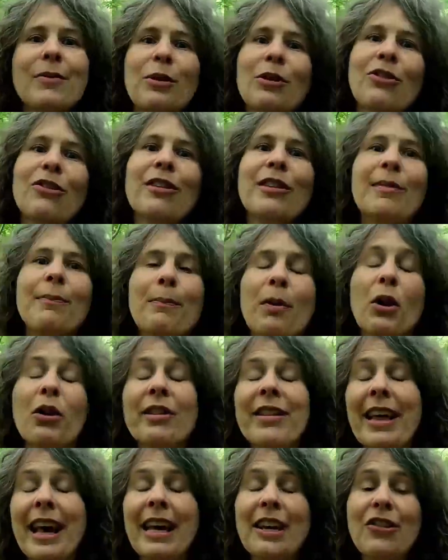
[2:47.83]
which is
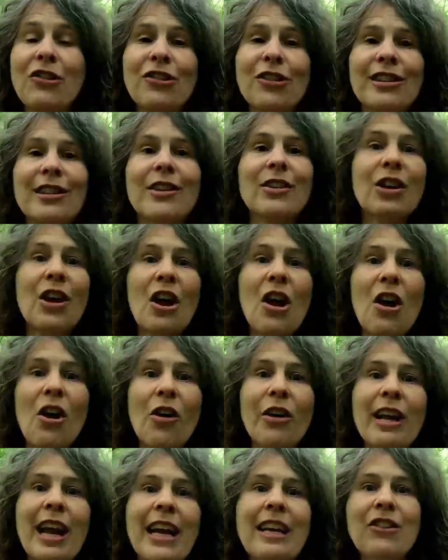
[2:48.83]
plantations
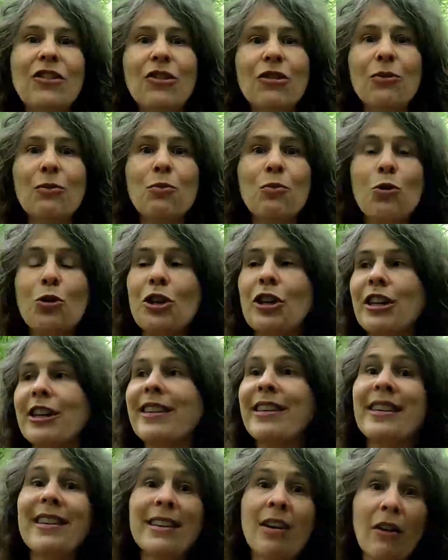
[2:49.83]
on ancient
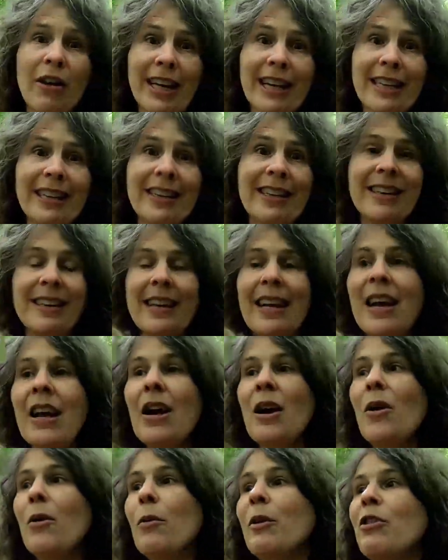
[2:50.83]
woodland sites,
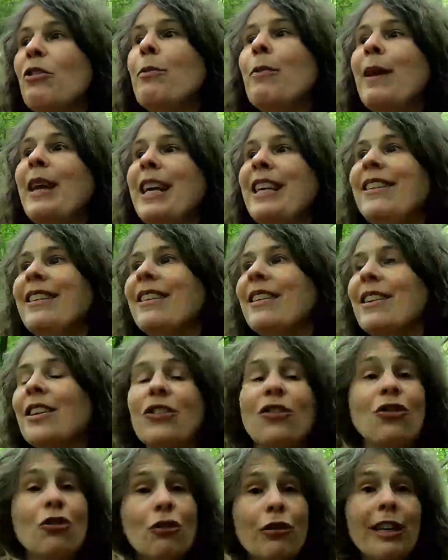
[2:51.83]
which means
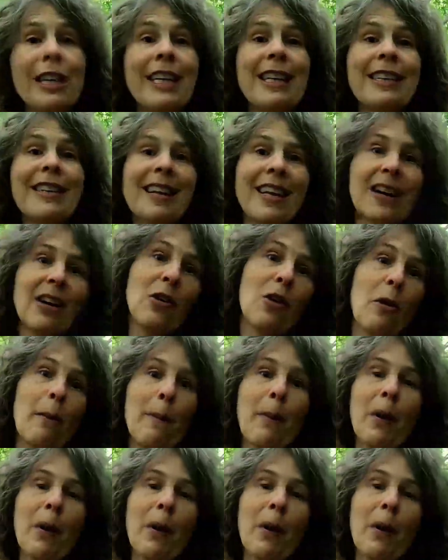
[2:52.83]
that trees got